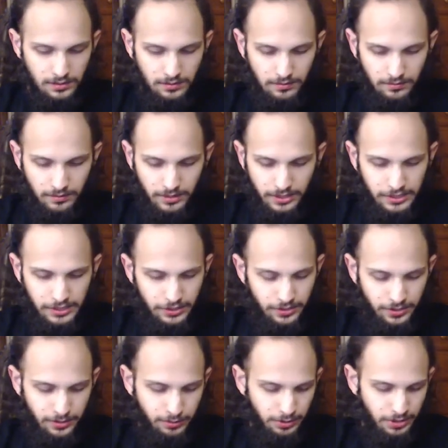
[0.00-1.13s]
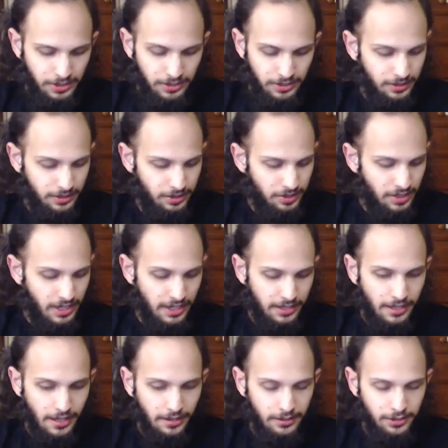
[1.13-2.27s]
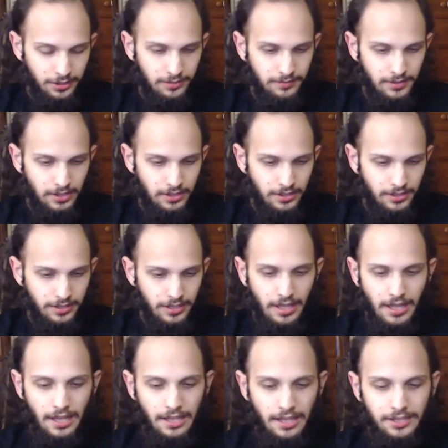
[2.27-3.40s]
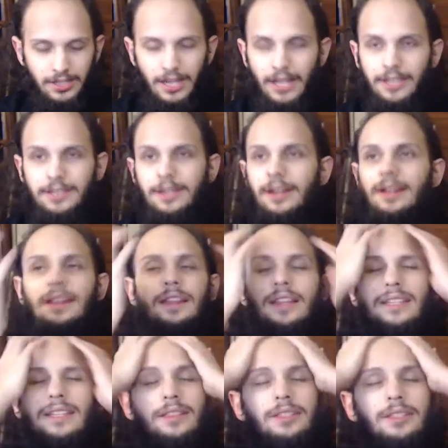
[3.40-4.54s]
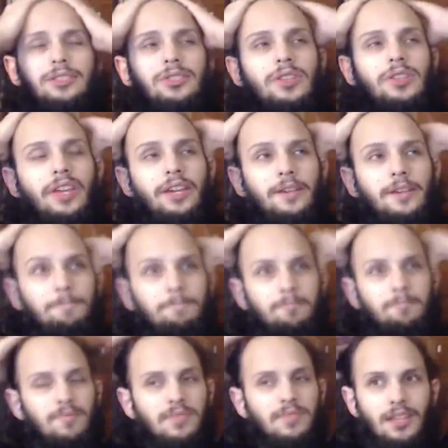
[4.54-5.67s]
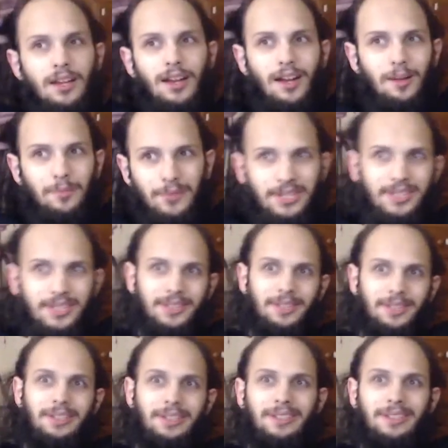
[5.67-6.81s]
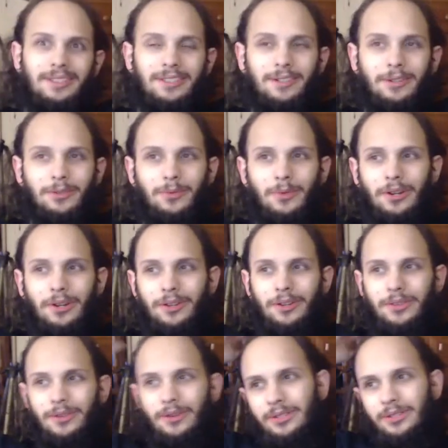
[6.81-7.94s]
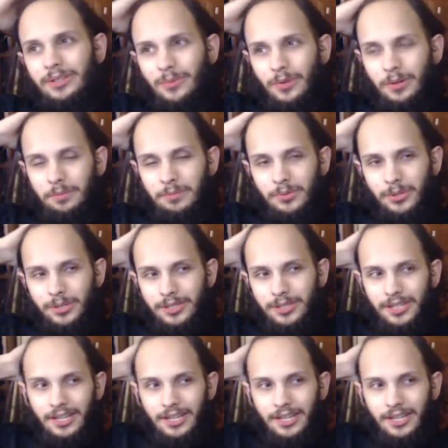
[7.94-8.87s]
We're introducing this technology villain. See, I had like this thing. I'm reading the Earth or the Year One book.